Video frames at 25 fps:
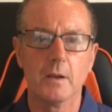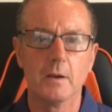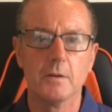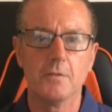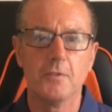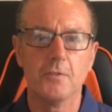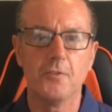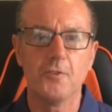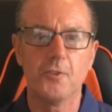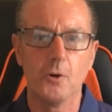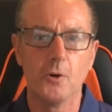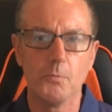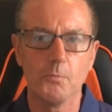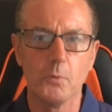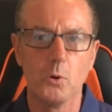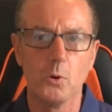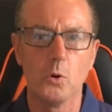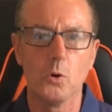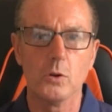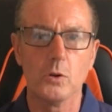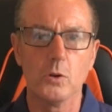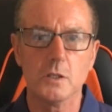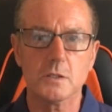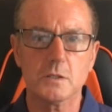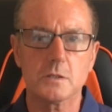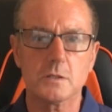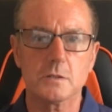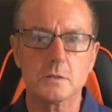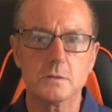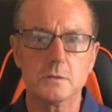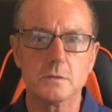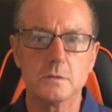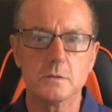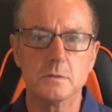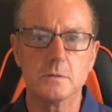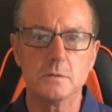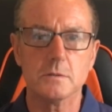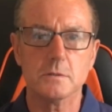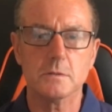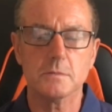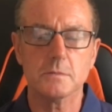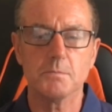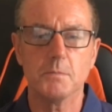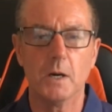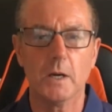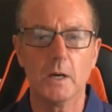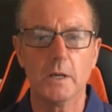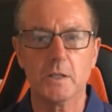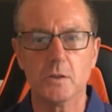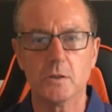footballers,
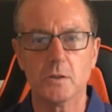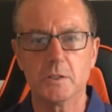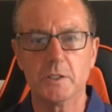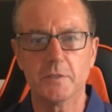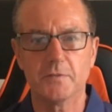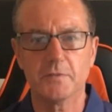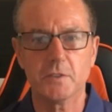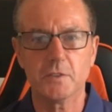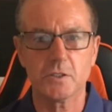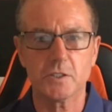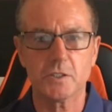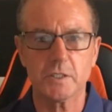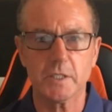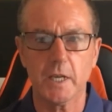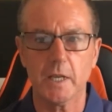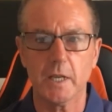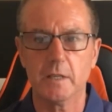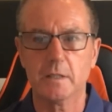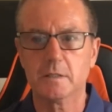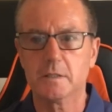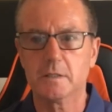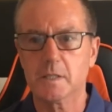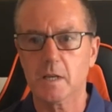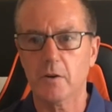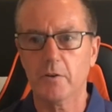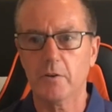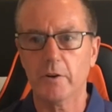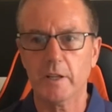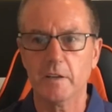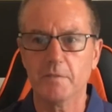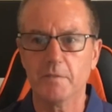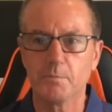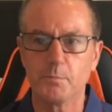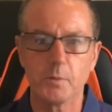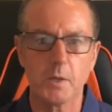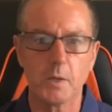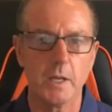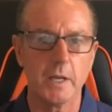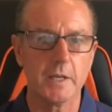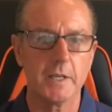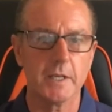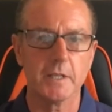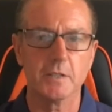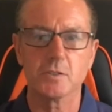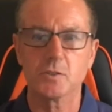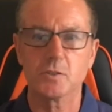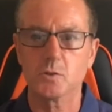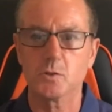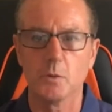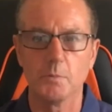my God, you've just said, Terry, you've played
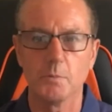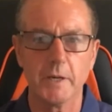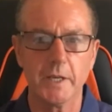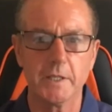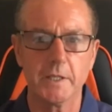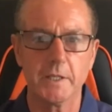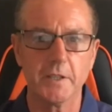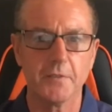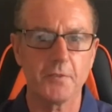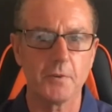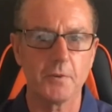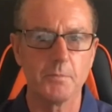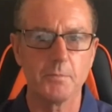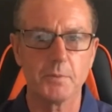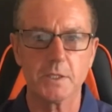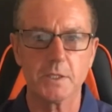in so many different